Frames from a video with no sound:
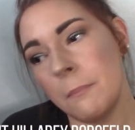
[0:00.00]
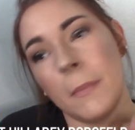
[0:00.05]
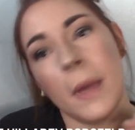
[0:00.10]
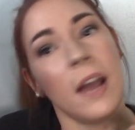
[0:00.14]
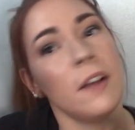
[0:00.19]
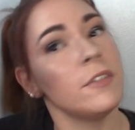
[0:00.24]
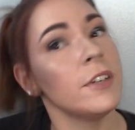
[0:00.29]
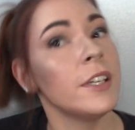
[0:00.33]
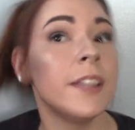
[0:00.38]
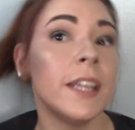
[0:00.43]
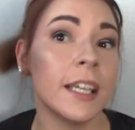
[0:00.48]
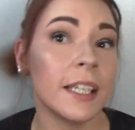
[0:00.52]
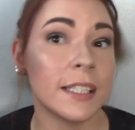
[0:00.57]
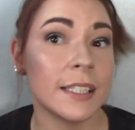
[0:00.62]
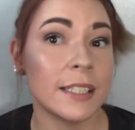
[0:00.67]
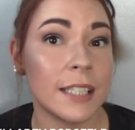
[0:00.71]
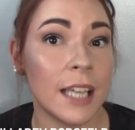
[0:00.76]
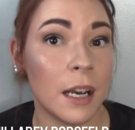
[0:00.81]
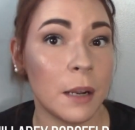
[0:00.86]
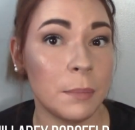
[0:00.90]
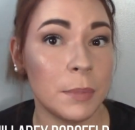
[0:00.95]
everything
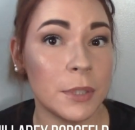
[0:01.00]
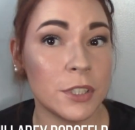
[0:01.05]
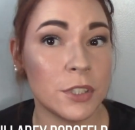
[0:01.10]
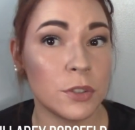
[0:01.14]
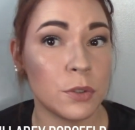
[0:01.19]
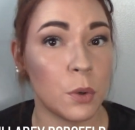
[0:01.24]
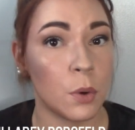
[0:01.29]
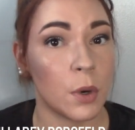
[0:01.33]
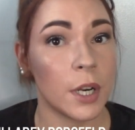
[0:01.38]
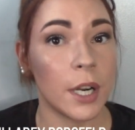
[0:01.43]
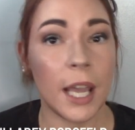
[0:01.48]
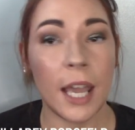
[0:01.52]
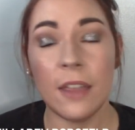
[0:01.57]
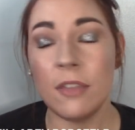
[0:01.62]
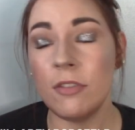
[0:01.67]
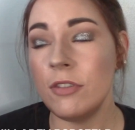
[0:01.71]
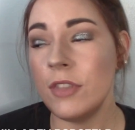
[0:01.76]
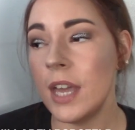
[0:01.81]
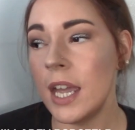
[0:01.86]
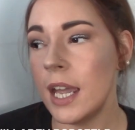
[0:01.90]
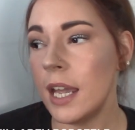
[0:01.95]
is set up and stored.
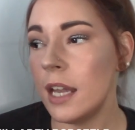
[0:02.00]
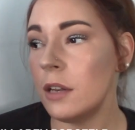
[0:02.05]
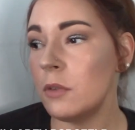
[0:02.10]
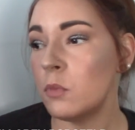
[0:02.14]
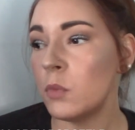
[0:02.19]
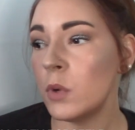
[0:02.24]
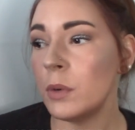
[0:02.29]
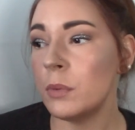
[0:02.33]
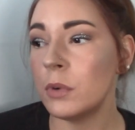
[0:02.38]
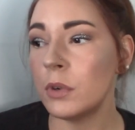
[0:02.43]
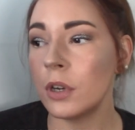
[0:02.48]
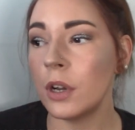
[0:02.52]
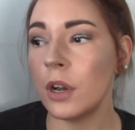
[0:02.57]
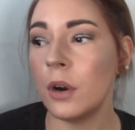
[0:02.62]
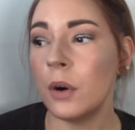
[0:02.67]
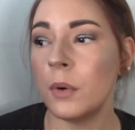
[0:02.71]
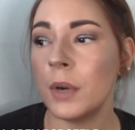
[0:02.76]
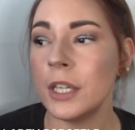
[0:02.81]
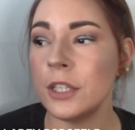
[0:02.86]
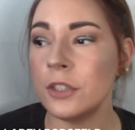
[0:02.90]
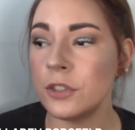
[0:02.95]
And then we will
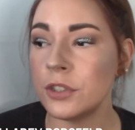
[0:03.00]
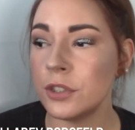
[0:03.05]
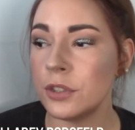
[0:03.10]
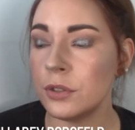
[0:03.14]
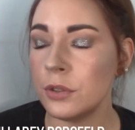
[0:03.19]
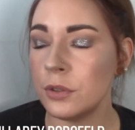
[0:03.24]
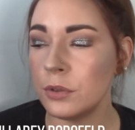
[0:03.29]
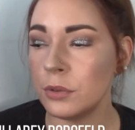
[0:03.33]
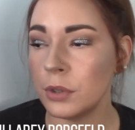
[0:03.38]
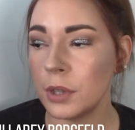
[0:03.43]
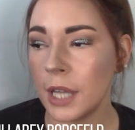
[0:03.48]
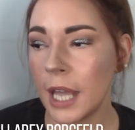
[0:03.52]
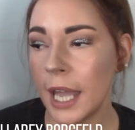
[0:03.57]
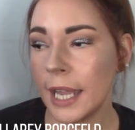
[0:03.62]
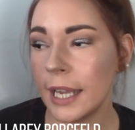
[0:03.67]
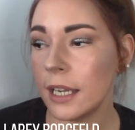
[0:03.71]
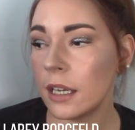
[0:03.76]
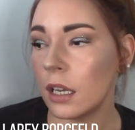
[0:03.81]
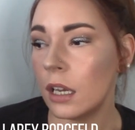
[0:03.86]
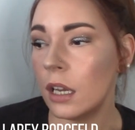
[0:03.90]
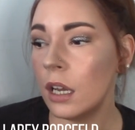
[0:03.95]
go into
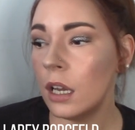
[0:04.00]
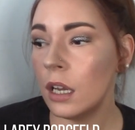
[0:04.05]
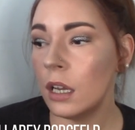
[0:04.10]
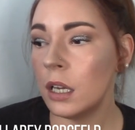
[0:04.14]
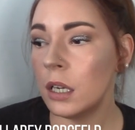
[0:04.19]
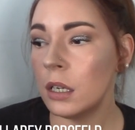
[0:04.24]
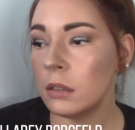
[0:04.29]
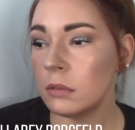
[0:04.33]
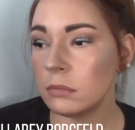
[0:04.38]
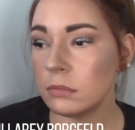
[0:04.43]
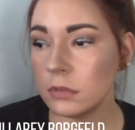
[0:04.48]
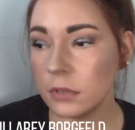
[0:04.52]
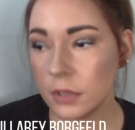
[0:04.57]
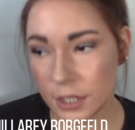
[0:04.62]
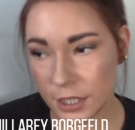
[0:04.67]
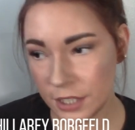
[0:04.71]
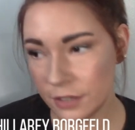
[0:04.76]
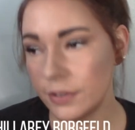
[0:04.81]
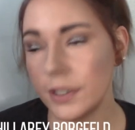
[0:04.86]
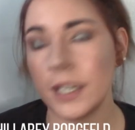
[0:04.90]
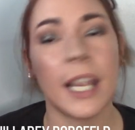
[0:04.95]
like
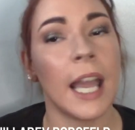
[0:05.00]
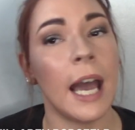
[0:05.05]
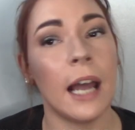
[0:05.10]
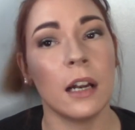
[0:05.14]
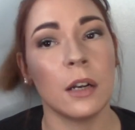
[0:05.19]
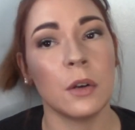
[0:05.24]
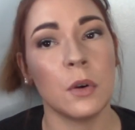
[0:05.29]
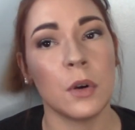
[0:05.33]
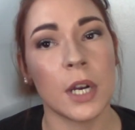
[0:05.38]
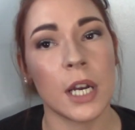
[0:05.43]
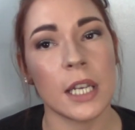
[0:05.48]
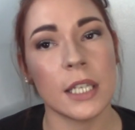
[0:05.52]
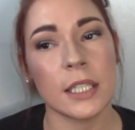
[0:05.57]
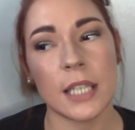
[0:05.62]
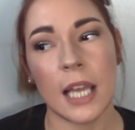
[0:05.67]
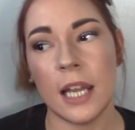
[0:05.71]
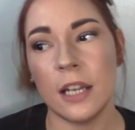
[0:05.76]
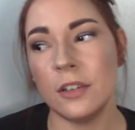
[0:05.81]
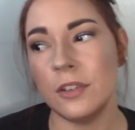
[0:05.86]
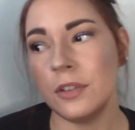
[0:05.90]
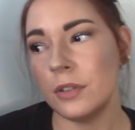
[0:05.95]
the different categories
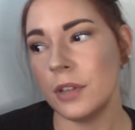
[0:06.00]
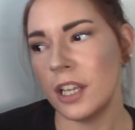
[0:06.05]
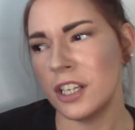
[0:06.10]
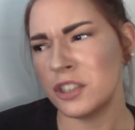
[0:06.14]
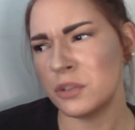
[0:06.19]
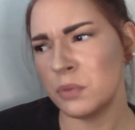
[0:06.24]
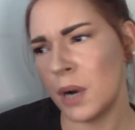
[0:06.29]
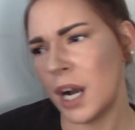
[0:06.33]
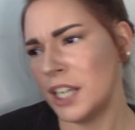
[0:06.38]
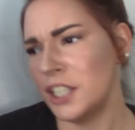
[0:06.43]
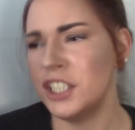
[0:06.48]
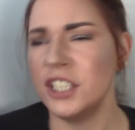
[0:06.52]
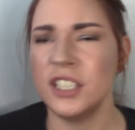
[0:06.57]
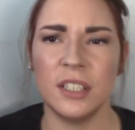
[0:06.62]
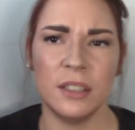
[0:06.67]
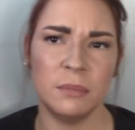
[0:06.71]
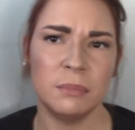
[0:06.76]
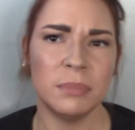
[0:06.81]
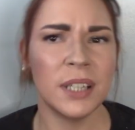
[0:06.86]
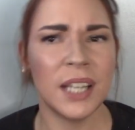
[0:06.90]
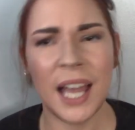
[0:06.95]
and do like
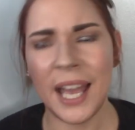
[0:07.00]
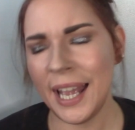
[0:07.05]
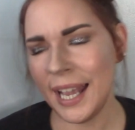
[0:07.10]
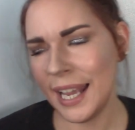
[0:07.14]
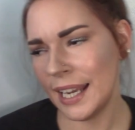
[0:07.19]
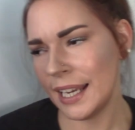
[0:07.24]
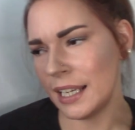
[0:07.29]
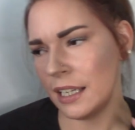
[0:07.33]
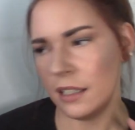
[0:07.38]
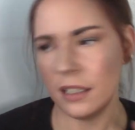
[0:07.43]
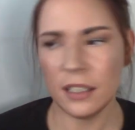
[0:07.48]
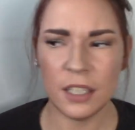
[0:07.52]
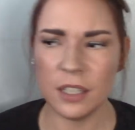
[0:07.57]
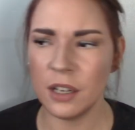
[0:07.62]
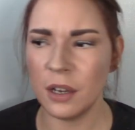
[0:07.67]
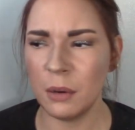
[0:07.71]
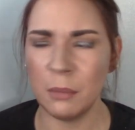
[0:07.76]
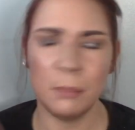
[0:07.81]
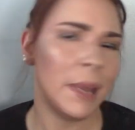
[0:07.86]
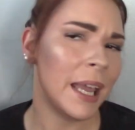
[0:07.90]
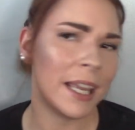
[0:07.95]
swatches and playing and, you
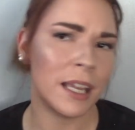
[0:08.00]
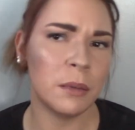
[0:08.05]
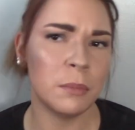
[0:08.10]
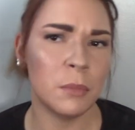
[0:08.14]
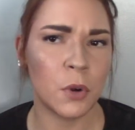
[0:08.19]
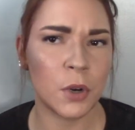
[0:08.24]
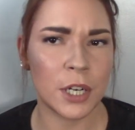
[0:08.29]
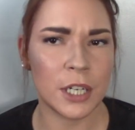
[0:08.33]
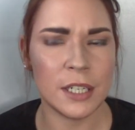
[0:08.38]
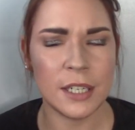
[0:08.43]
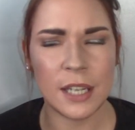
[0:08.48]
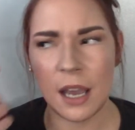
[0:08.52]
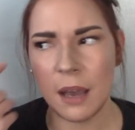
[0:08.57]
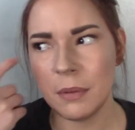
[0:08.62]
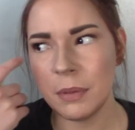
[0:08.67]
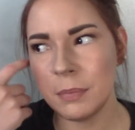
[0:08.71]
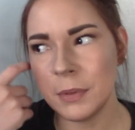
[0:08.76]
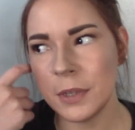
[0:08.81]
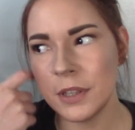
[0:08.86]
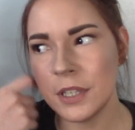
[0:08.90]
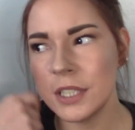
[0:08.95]
know, make it more in
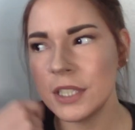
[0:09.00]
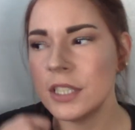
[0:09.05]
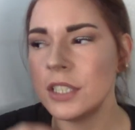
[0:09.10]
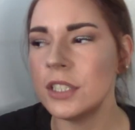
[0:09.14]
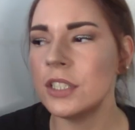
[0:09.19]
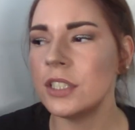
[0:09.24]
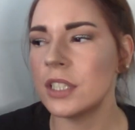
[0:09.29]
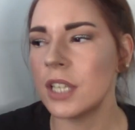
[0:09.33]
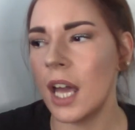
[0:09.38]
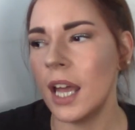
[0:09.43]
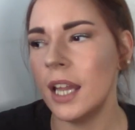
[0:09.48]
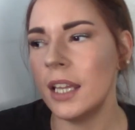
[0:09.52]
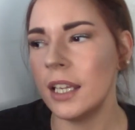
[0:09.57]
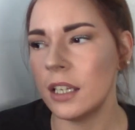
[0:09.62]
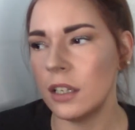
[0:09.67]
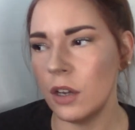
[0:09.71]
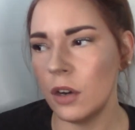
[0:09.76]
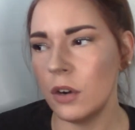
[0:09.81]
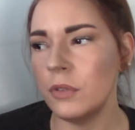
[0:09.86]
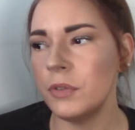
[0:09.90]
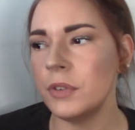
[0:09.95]
depth. But this is just kind of like
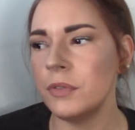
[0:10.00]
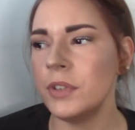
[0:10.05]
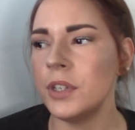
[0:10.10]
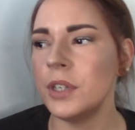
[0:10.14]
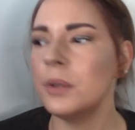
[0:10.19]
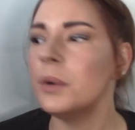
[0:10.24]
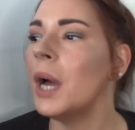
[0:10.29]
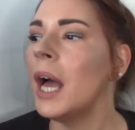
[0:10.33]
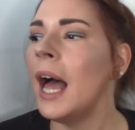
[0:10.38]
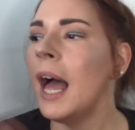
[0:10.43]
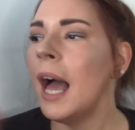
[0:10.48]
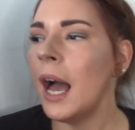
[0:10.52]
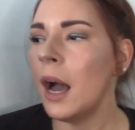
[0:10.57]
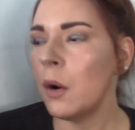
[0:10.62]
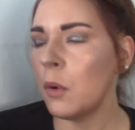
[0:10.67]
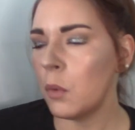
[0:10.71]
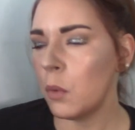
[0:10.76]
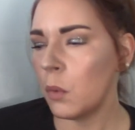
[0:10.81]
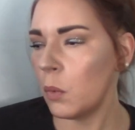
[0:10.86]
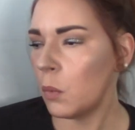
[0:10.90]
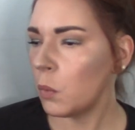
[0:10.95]
an overview
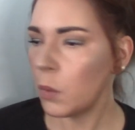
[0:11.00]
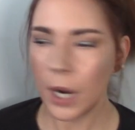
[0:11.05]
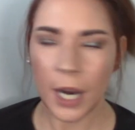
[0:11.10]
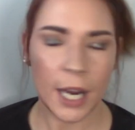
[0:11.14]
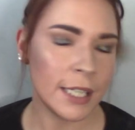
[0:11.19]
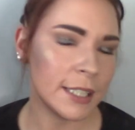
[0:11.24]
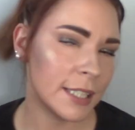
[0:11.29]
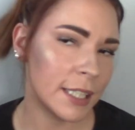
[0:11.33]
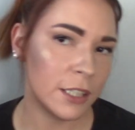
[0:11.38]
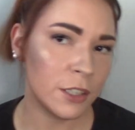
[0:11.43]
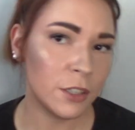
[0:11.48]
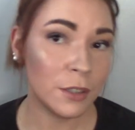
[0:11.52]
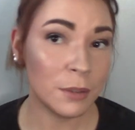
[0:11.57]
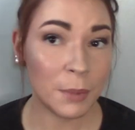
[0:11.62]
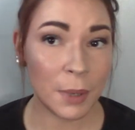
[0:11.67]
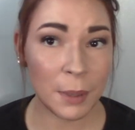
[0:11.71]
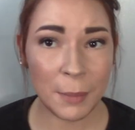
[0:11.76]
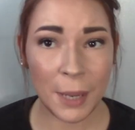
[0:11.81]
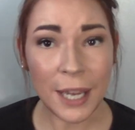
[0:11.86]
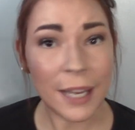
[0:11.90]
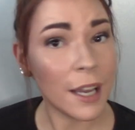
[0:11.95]
where I sit and do
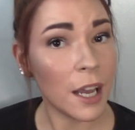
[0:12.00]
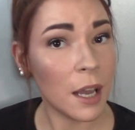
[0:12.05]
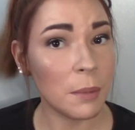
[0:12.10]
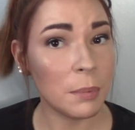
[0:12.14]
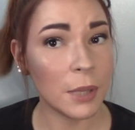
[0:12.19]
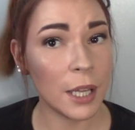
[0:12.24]
my makeup,